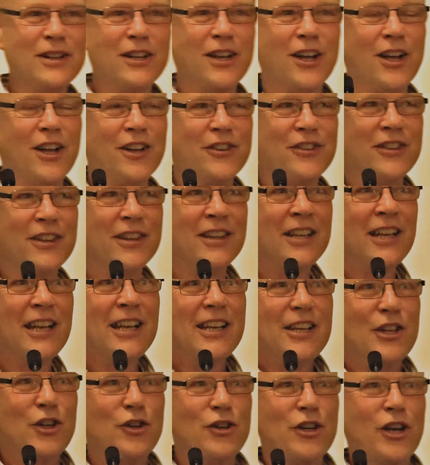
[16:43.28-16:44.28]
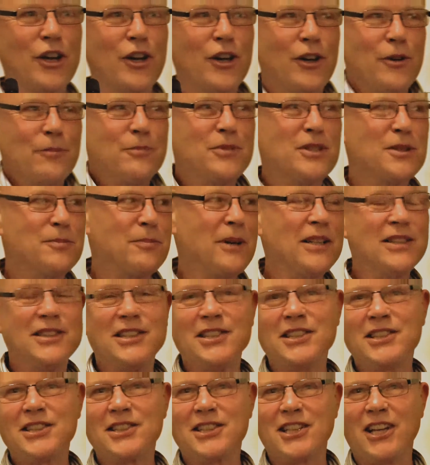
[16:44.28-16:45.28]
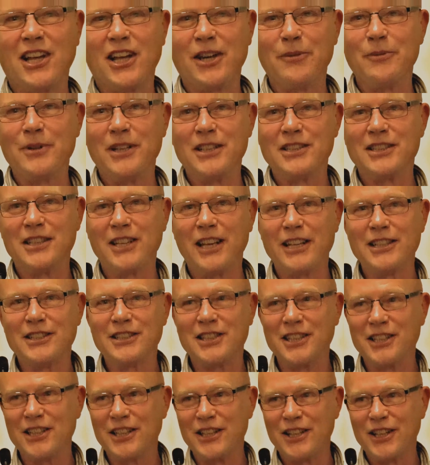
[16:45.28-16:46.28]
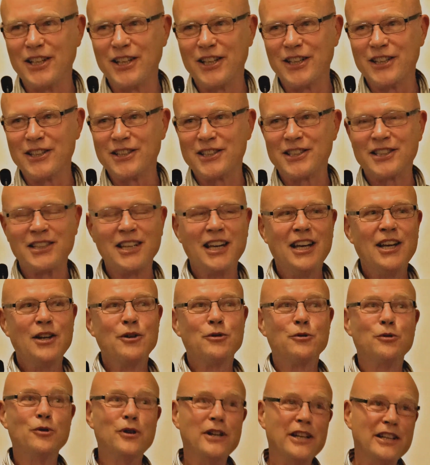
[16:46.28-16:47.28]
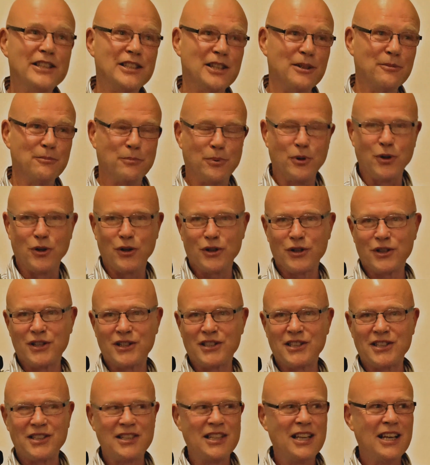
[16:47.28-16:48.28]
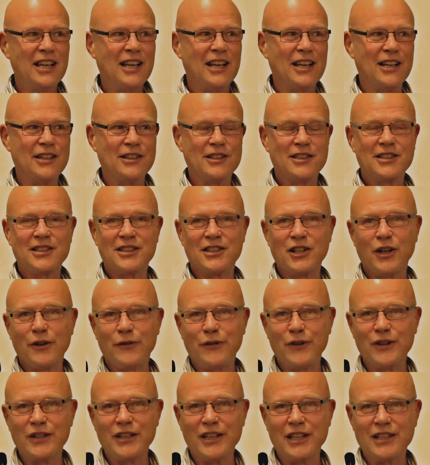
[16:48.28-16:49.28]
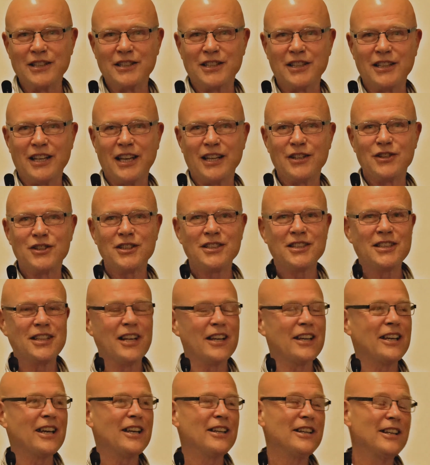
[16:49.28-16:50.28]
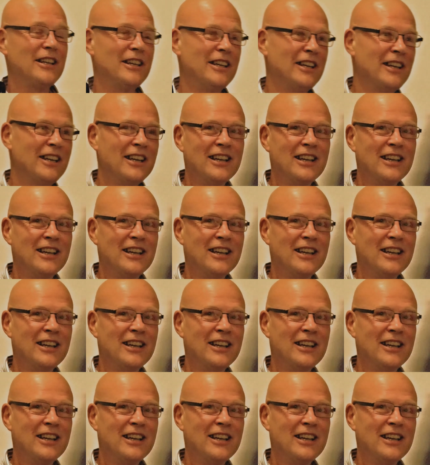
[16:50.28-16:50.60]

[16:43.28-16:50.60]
Laden, spent his time in his later years reading books and surfing the internet, just like any